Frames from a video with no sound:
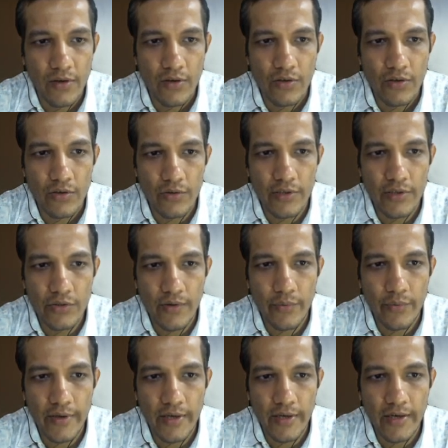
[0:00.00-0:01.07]
So this one
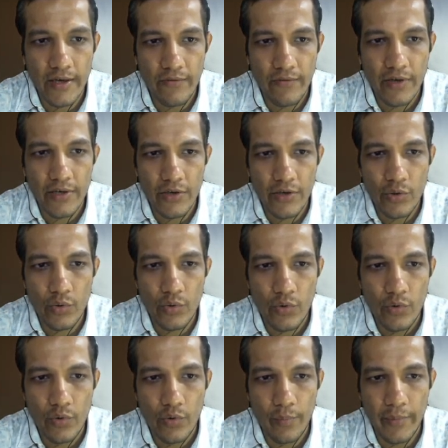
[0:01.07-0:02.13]
we can convert into
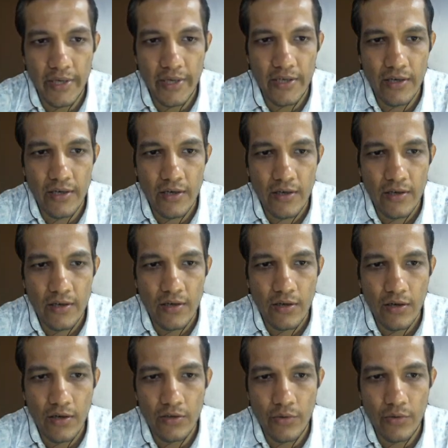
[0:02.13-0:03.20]
meter.
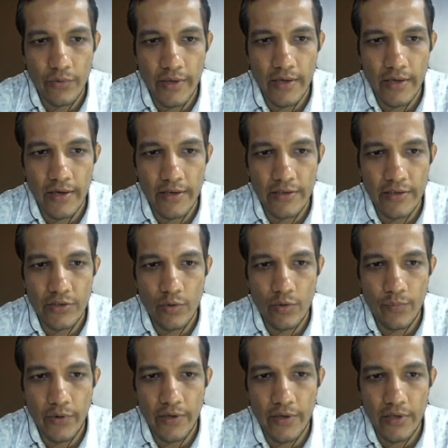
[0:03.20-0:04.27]
So we can write
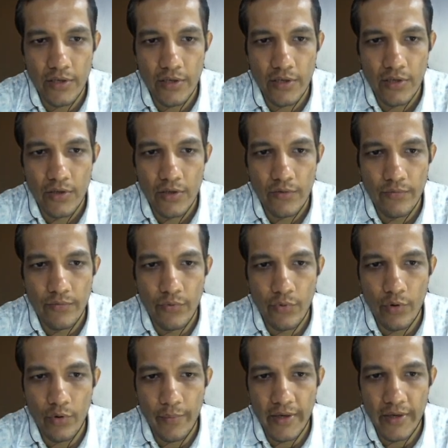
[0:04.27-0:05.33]

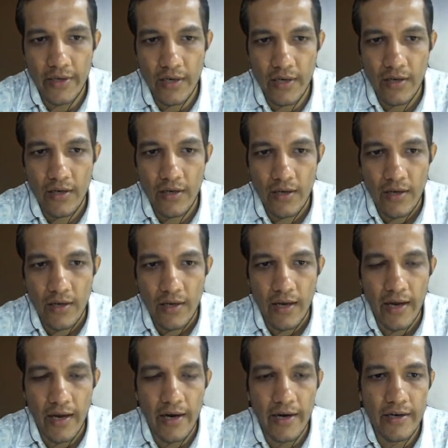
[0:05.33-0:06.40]
0.4 meter.
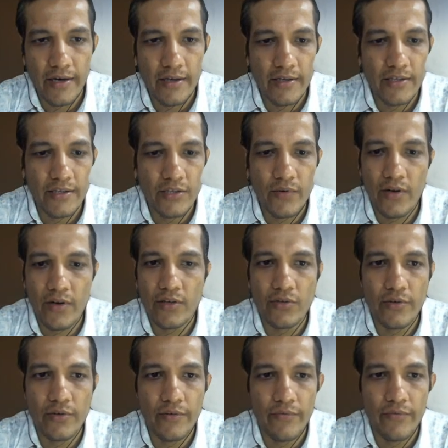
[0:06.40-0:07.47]
And this one also,
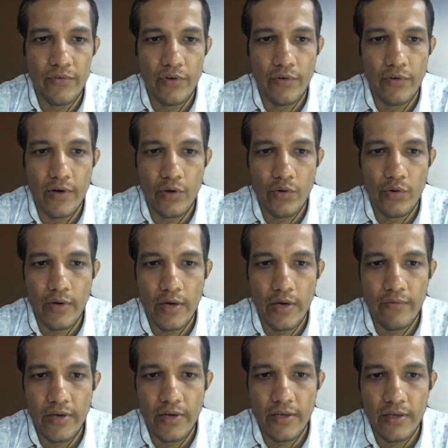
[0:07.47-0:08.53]
if we want to
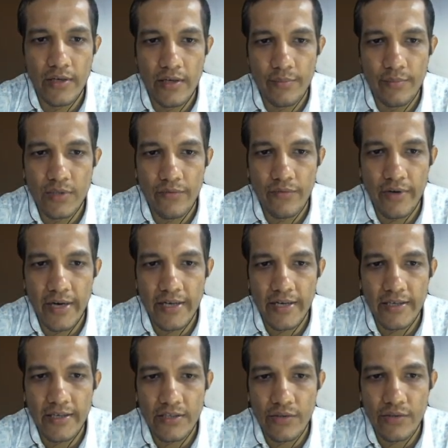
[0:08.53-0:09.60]
convert in terms of
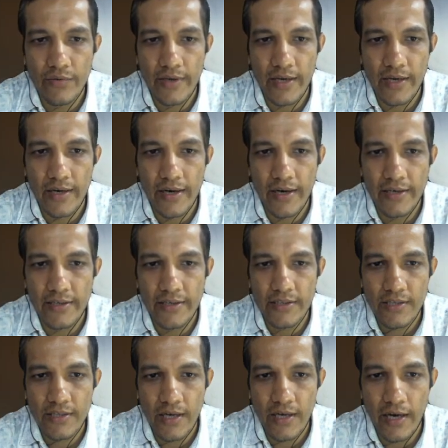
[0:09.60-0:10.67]
radius, we can write
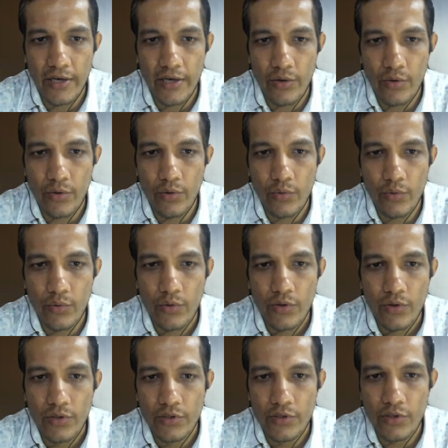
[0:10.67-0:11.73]
this r equal to
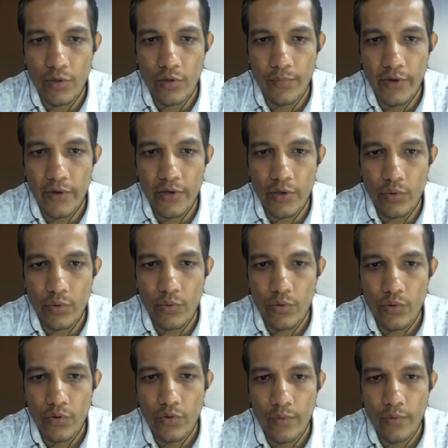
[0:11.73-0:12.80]
0.2
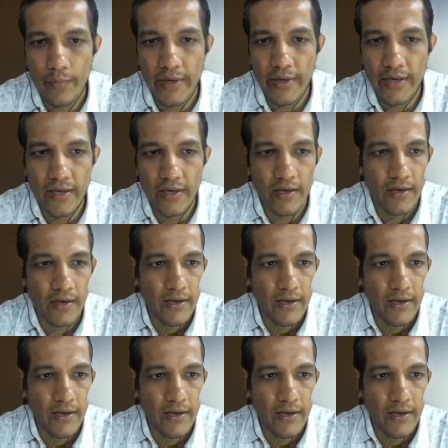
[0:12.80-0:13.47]
meter.